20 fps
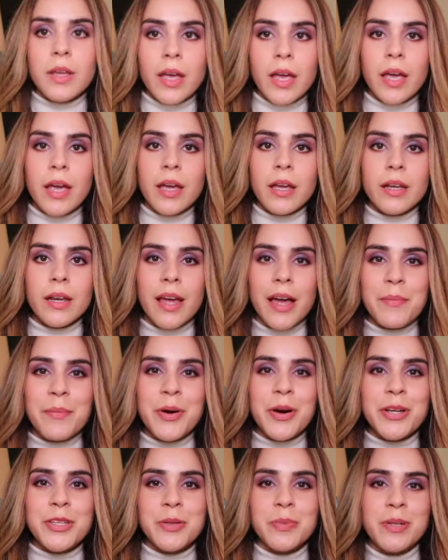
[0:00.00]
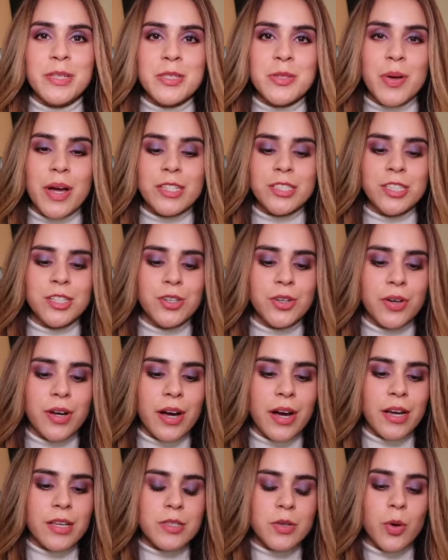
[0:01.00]
And I'm going to be swatching you
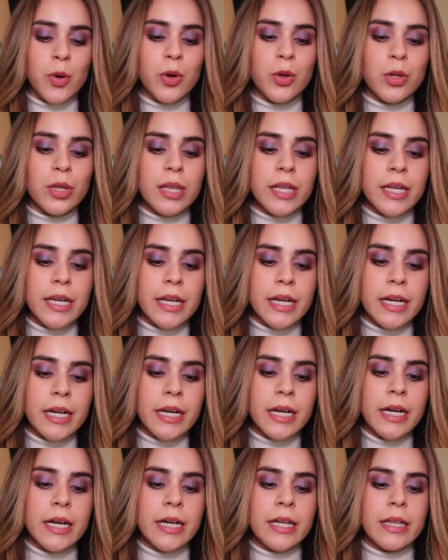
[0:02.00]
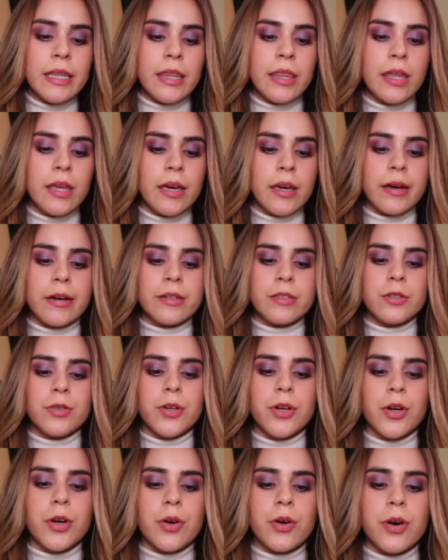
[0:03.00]
guys only the
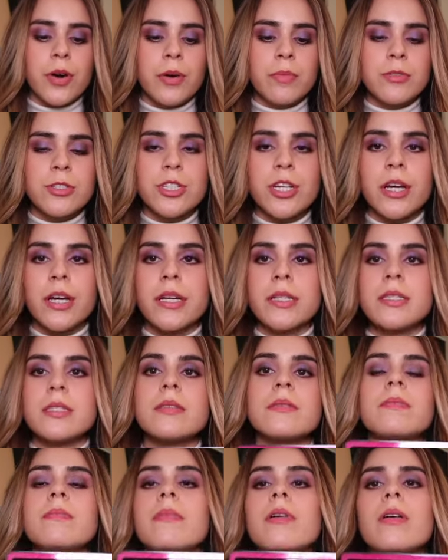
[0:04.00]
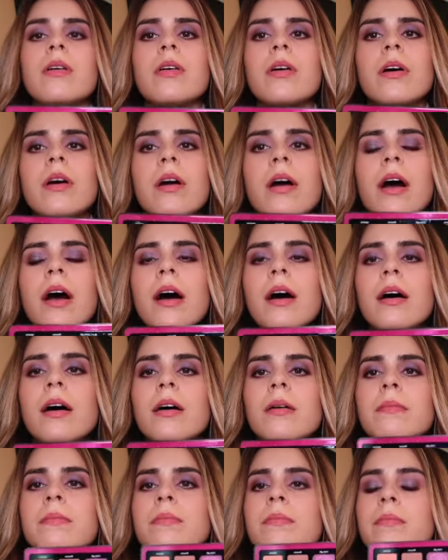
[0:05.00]
triochrome shades, or
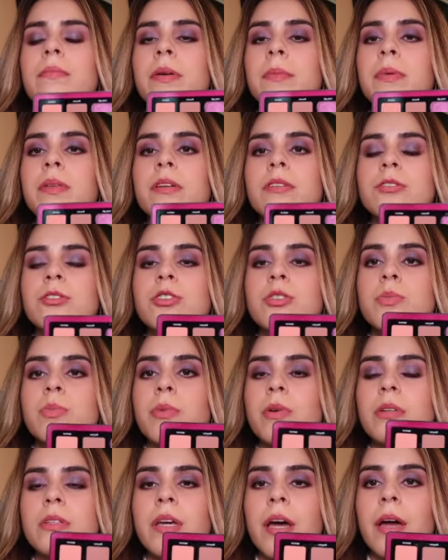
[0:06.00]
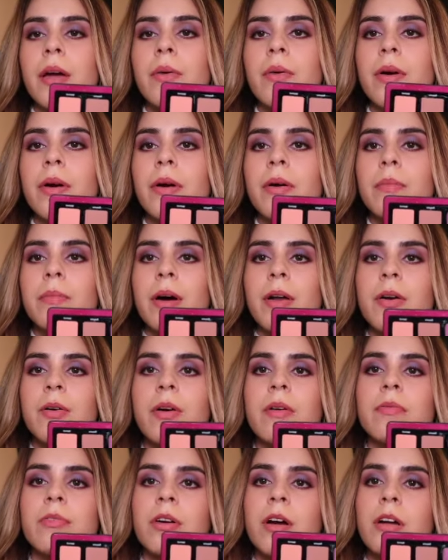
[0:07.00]
maybe they're just multi-chrome. I don't know
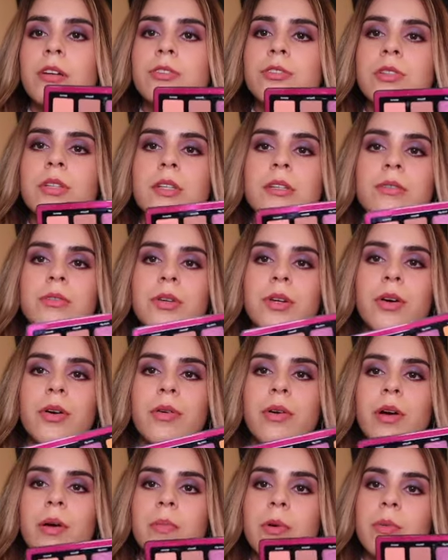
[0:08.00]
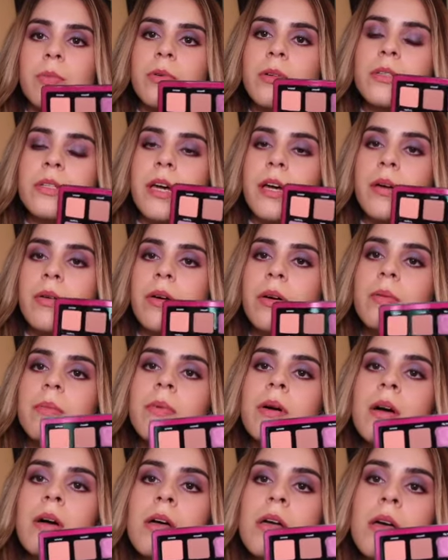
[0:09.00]
if they're actually triochrome or
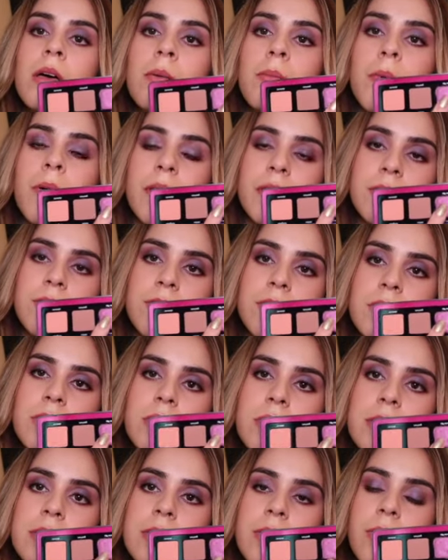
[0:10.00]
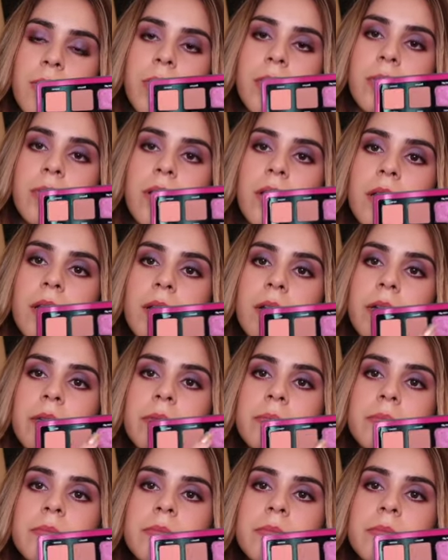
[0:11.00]
multi-chrome, but it's just these three right here.